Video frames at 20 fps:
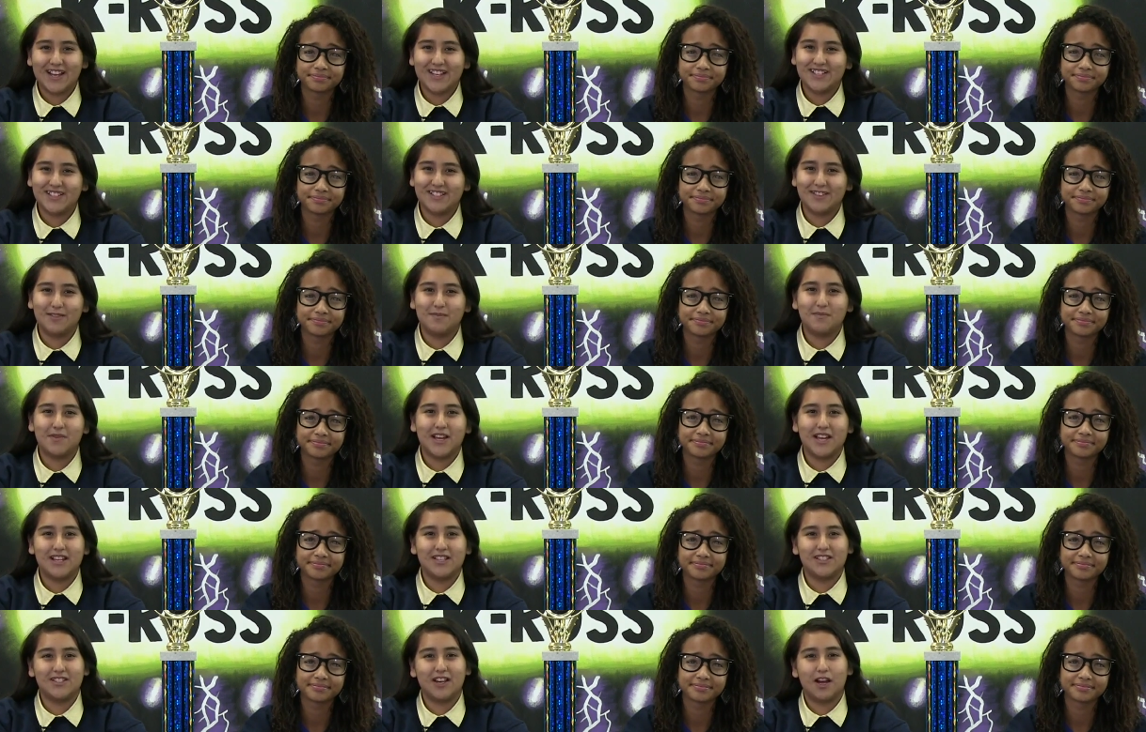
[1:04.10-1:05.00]
Speaker 1: jump,
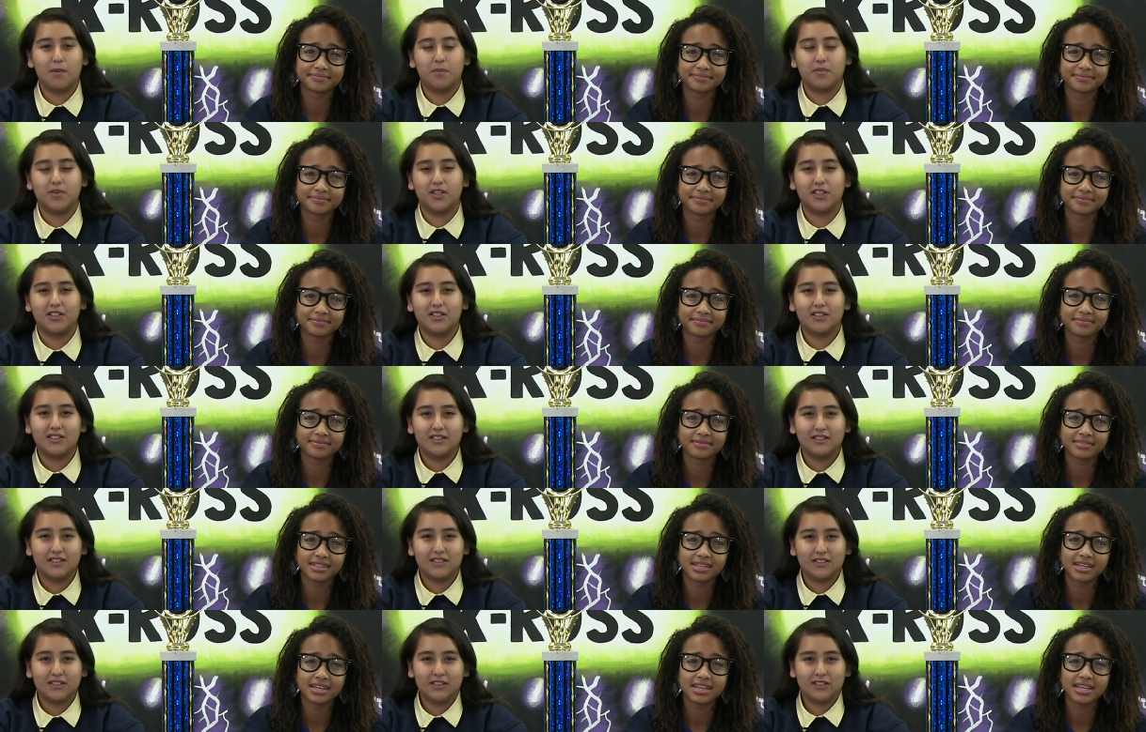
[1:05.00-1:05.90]
and shot
Speaker 2: put.
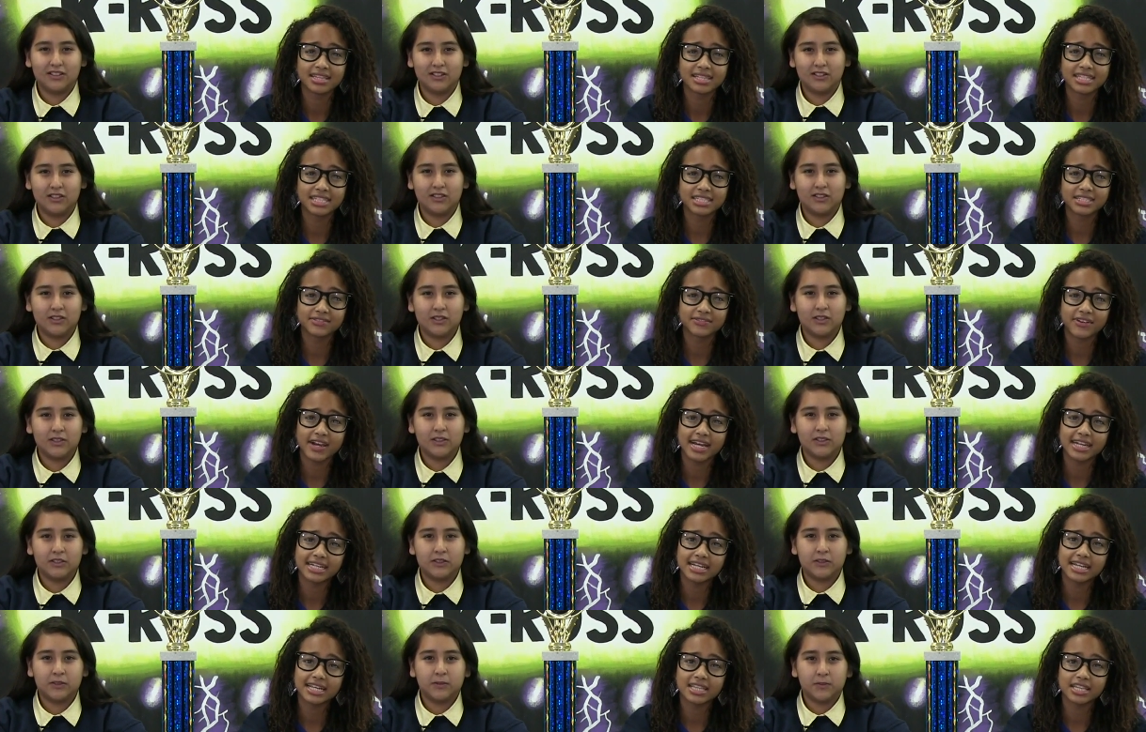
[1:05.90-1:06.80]
This
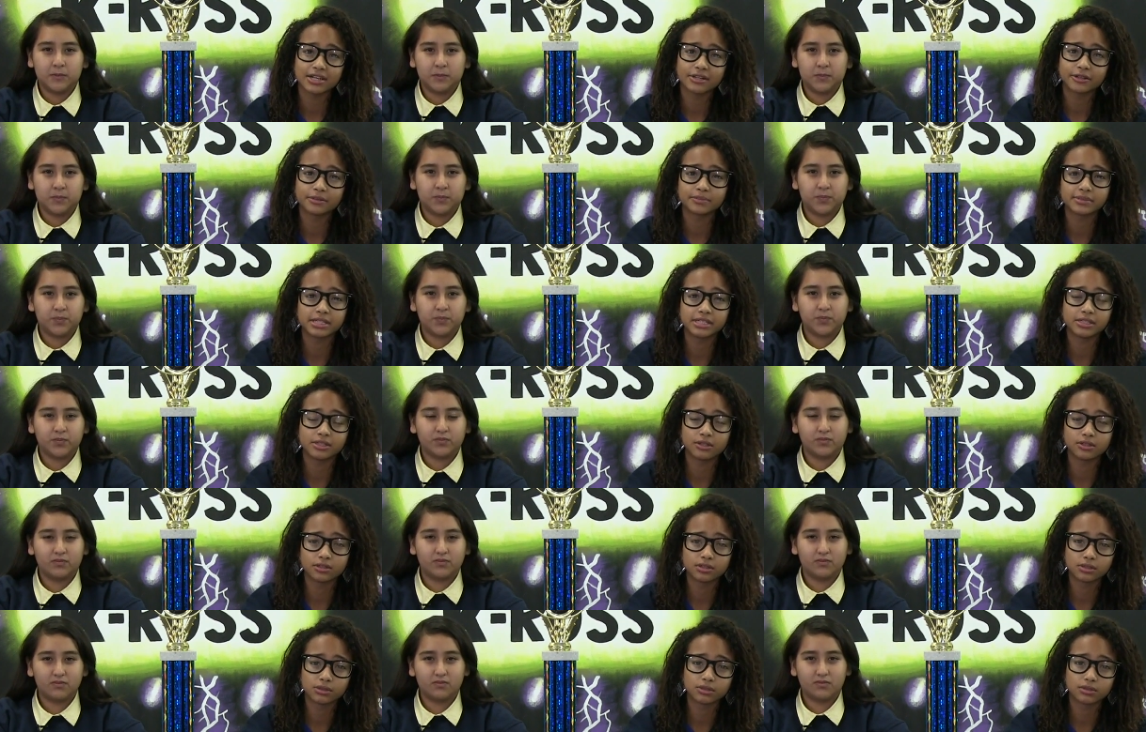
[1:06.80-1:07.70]
Friday, there will be
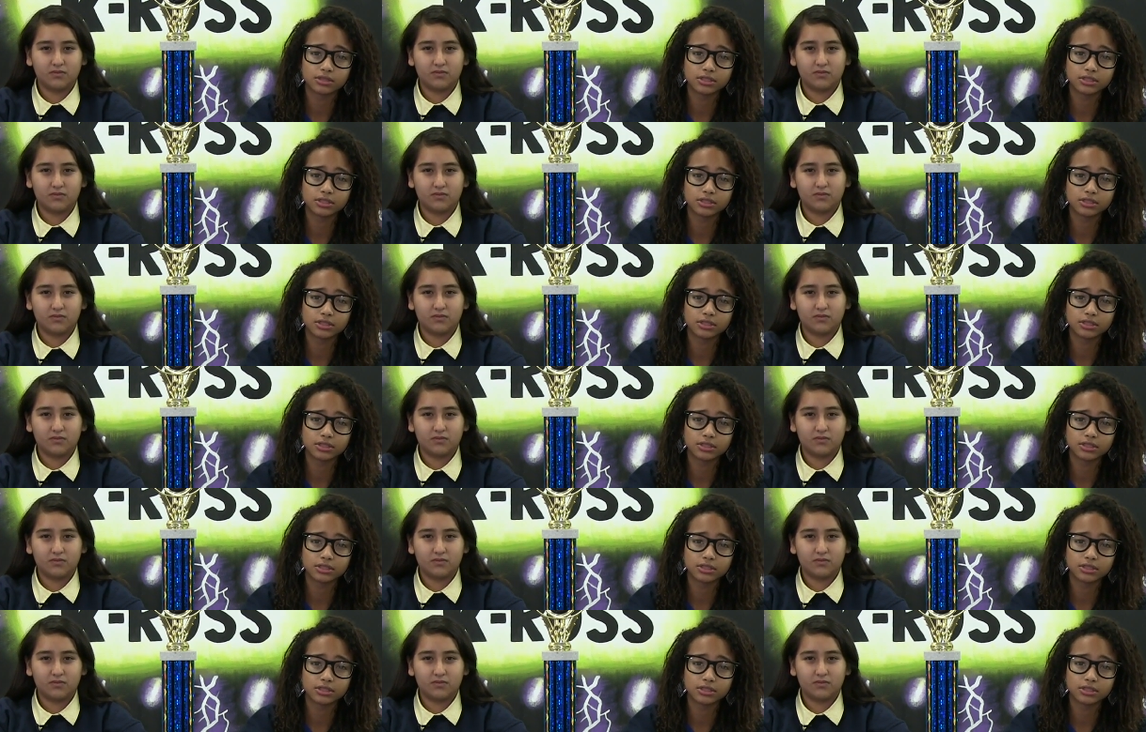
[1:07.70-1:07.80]
no school